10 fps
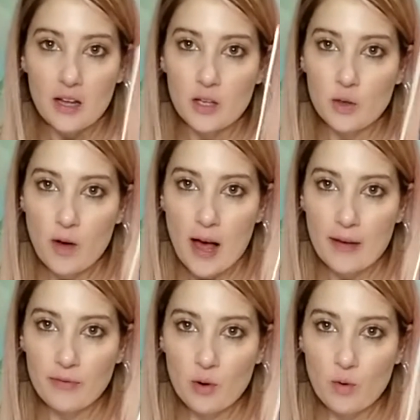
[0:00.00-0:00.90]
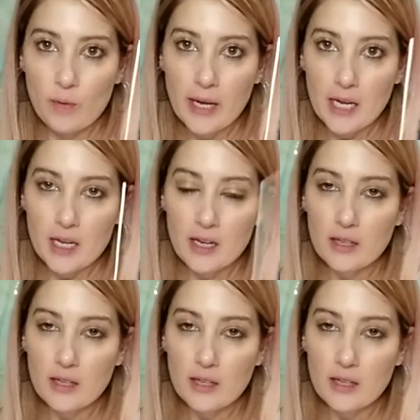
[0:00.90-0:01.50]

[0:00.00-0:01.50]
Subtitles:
You'll have your wick.